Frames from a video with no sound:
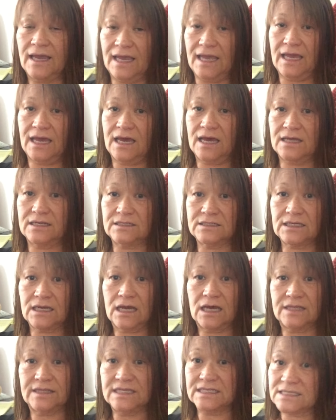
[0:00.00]
And
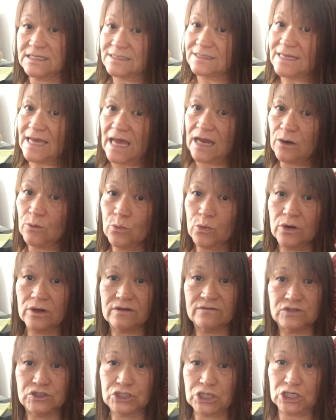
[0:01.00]
this is not a
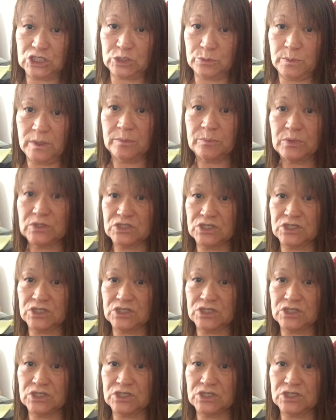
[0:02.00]
word of judgment,